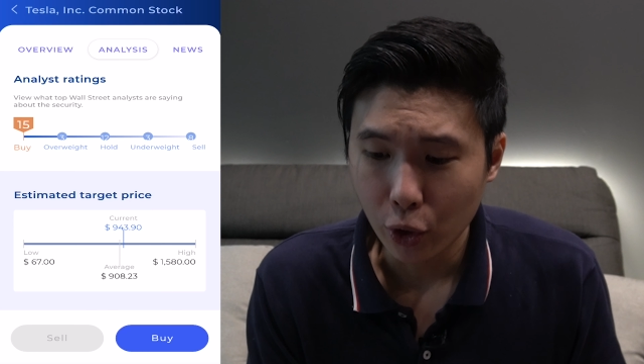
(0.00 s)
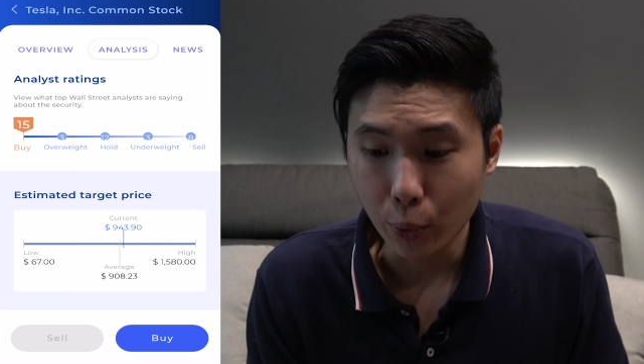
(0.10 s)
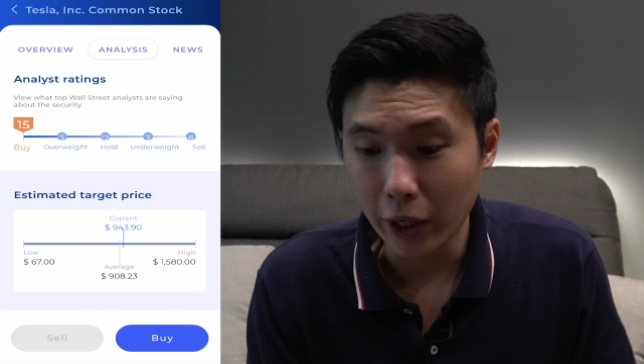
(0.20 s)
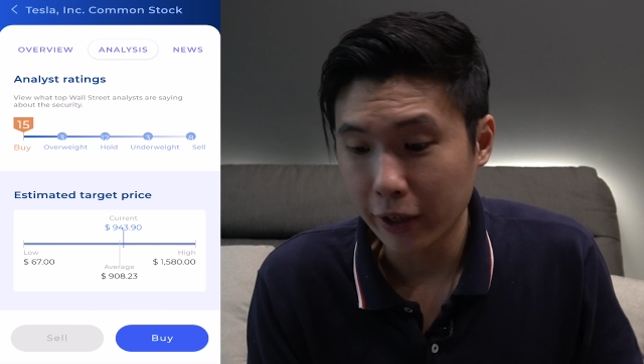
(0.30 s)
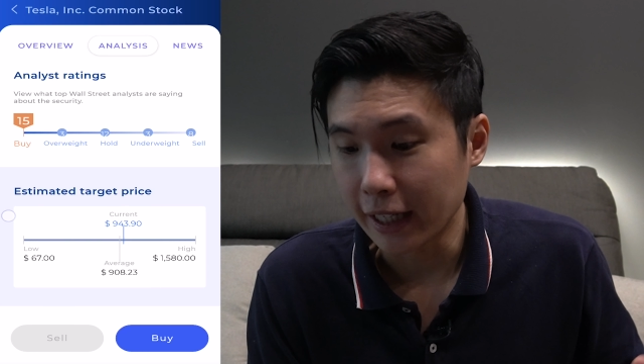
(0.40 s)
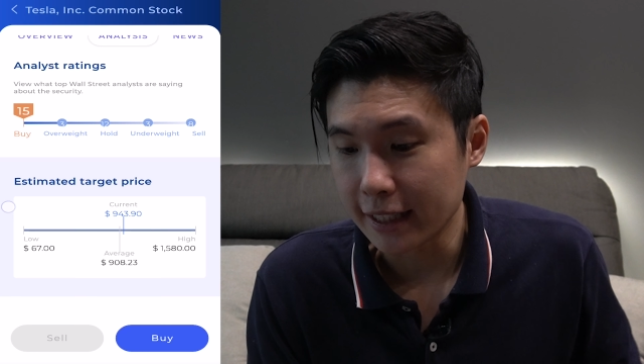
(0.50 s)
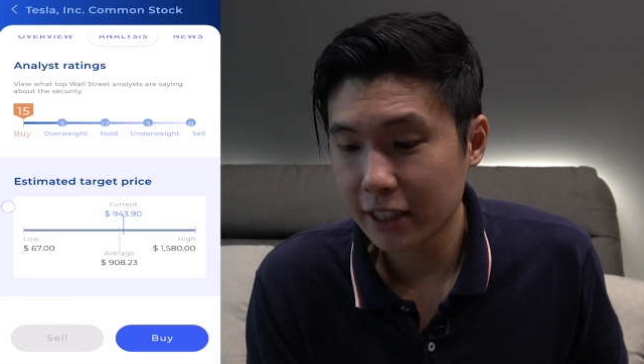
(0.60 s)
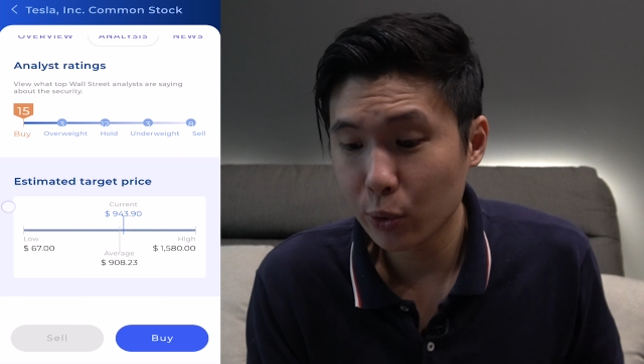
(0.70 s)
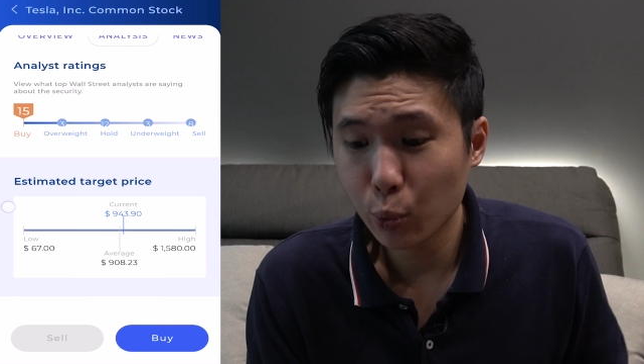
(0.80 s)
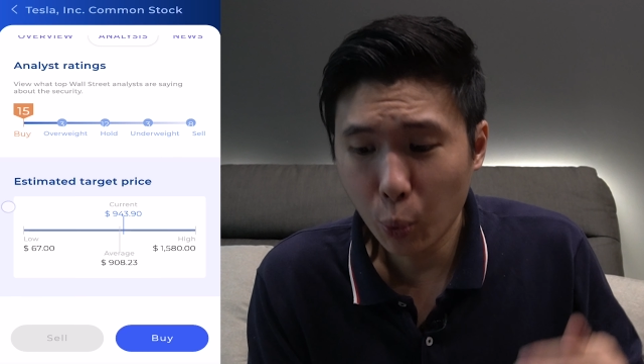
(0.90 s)
where you can
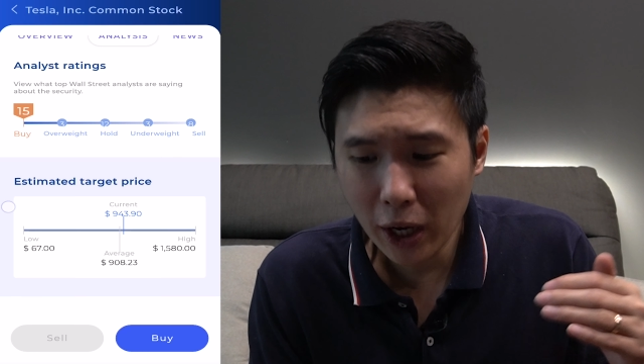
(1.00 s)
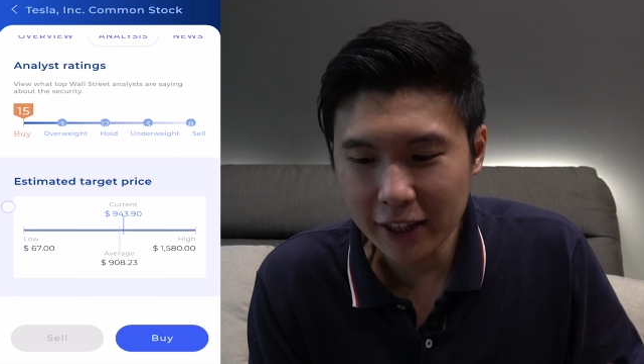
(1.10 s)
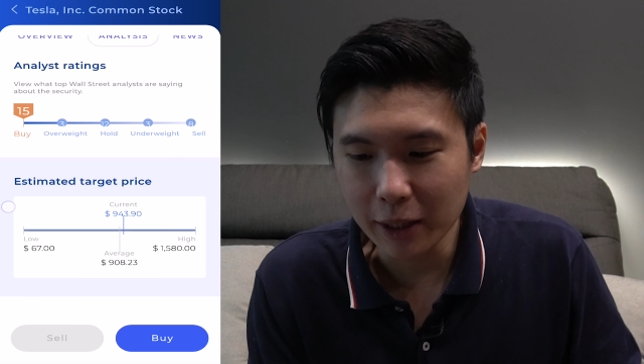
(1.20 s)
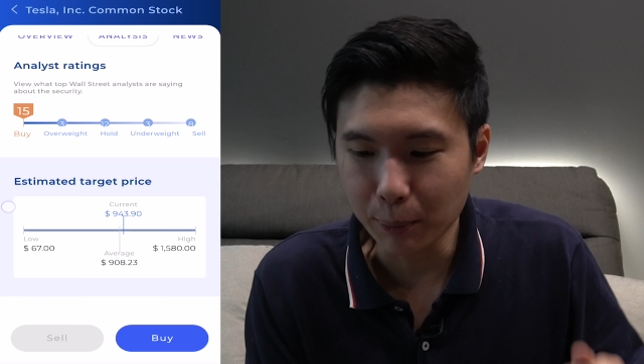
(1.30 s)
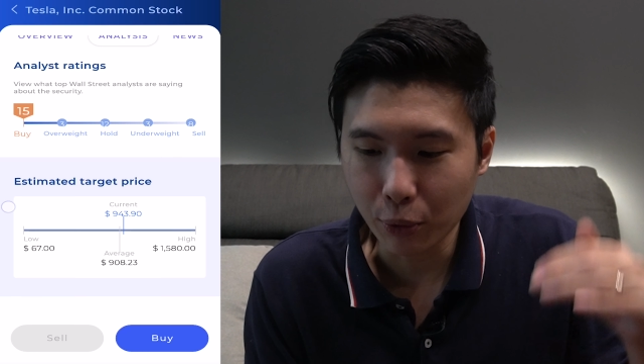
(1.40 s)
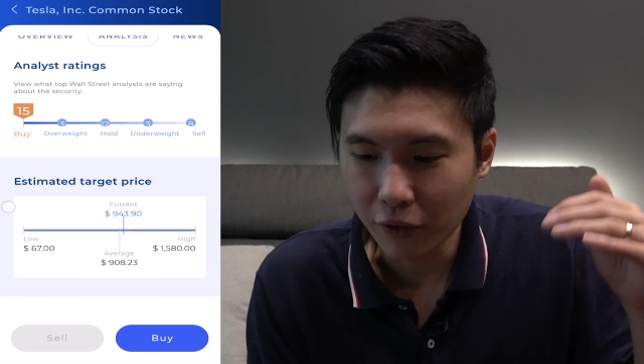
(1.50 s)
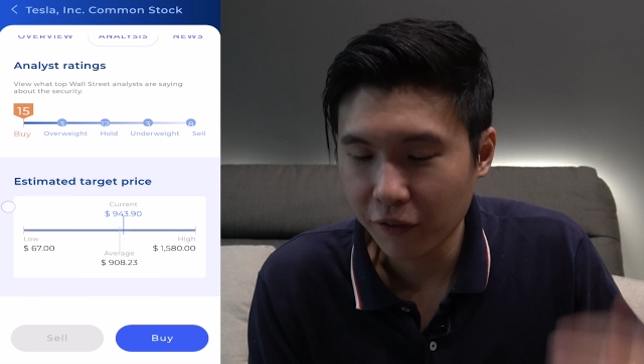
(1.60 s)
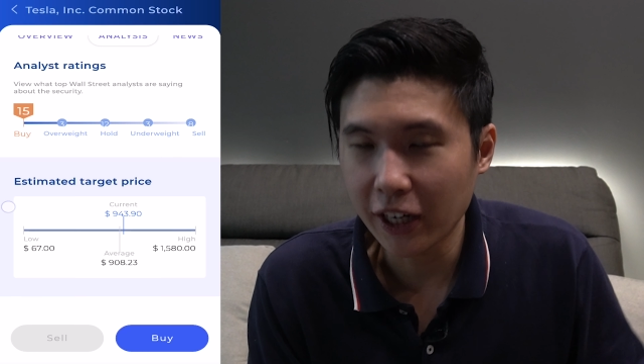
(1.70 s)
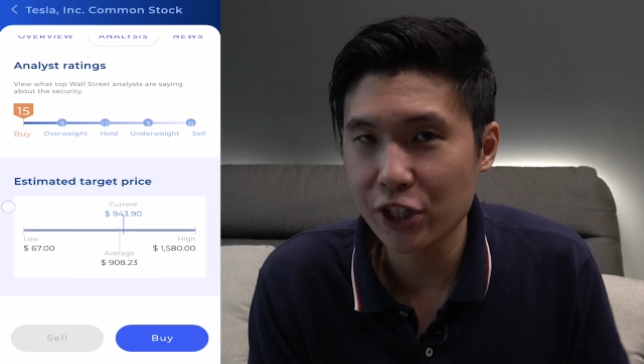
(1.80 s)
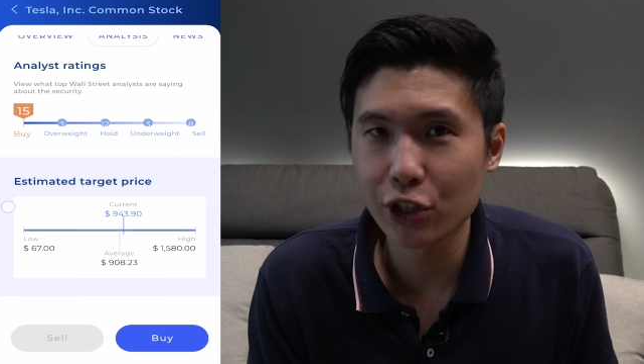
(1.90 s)
see what the
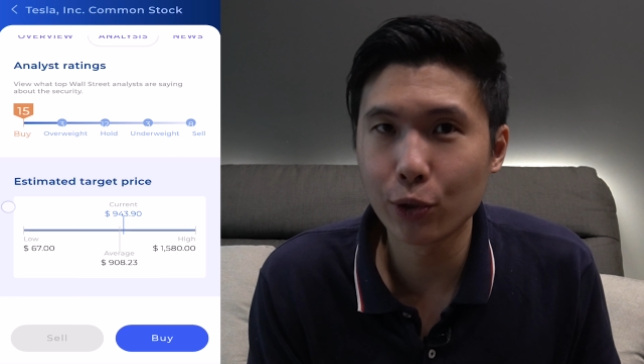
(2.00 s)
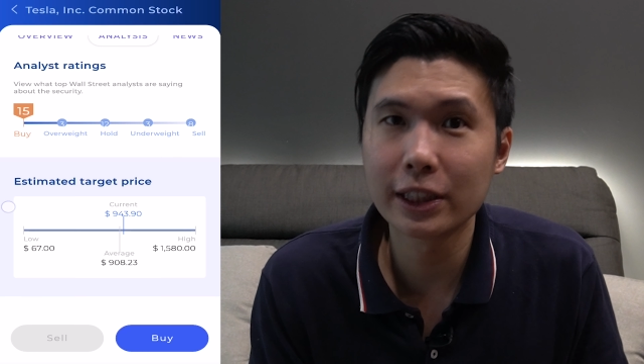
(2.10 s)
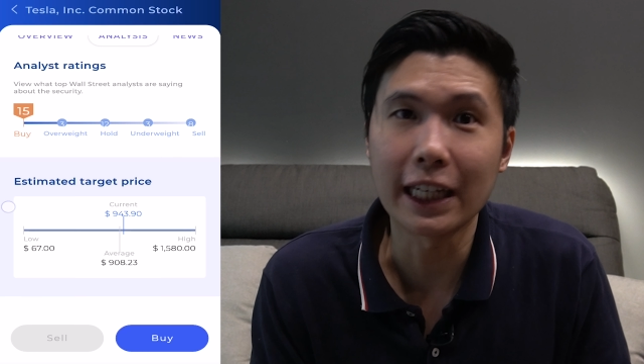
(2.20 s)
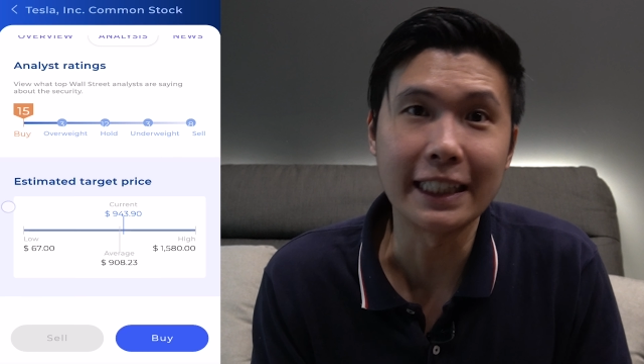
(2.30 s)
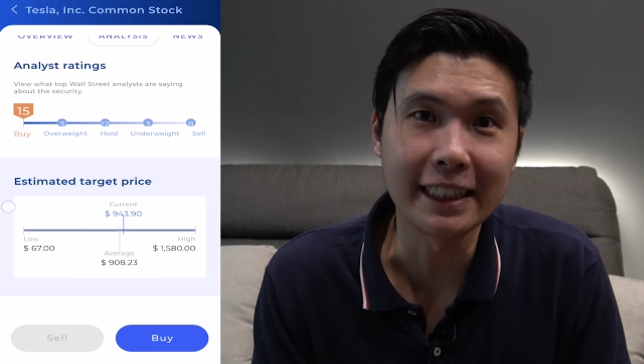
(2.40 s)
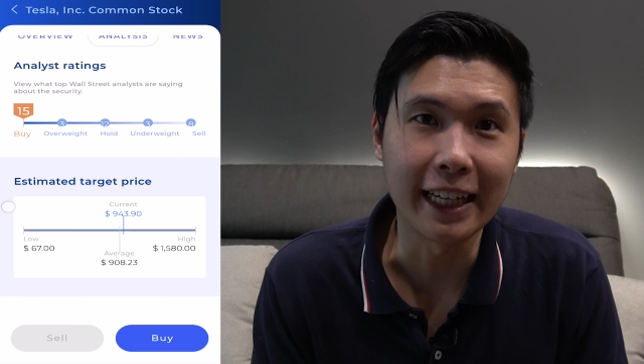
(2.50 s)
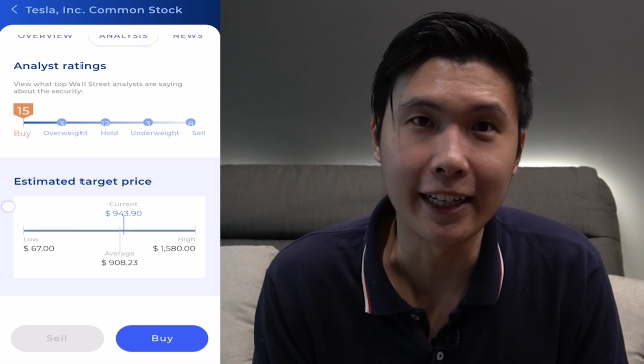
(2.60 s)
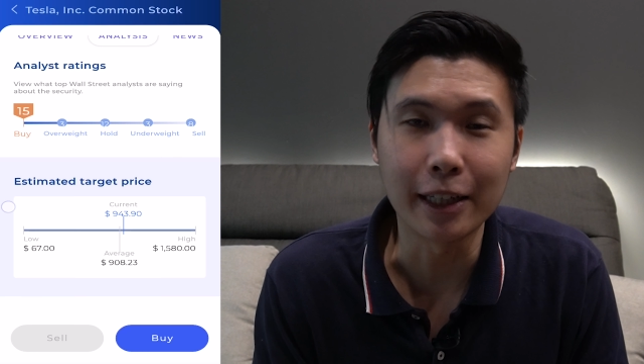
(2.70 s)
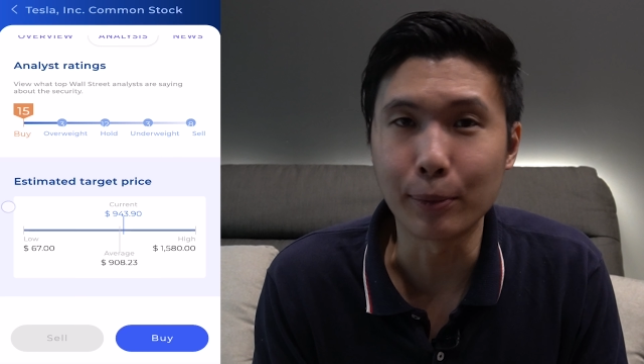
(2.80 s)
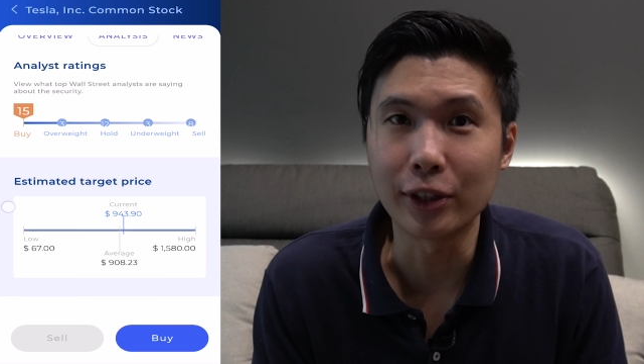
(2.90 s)
professionals are
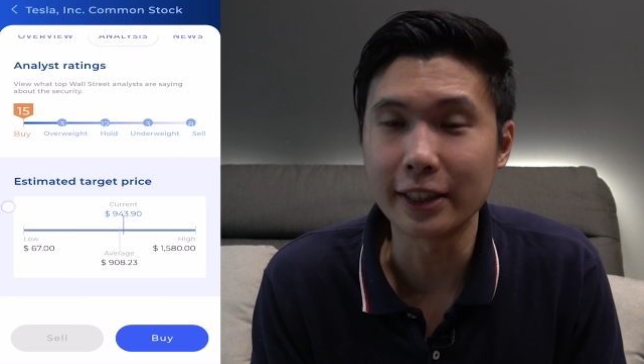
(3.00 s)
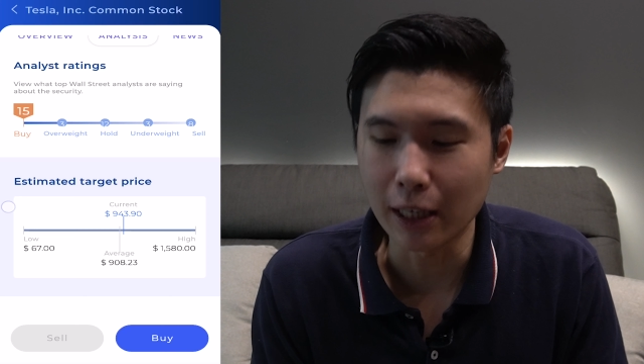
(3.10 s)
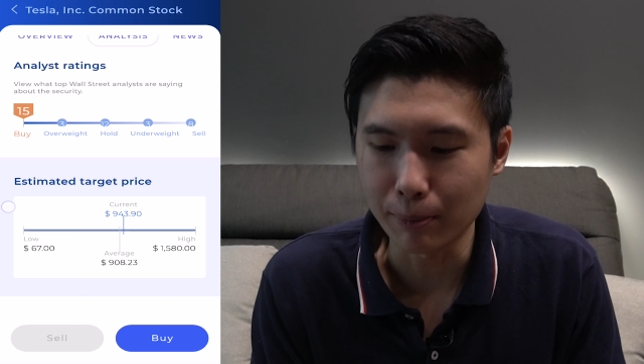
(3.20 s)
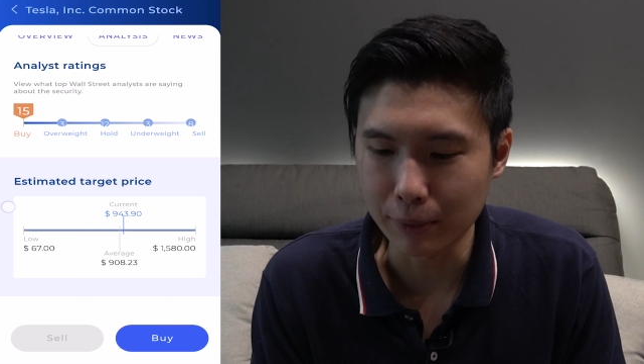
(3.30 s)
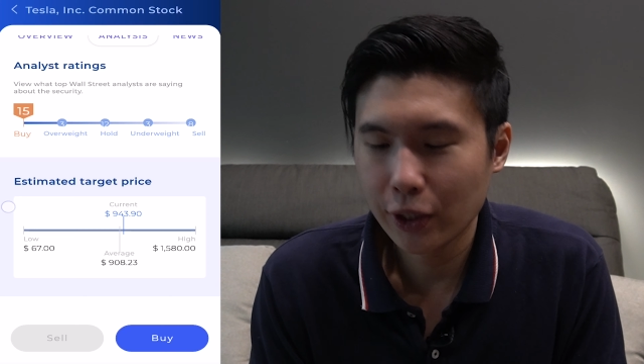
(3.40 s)
saying about this company.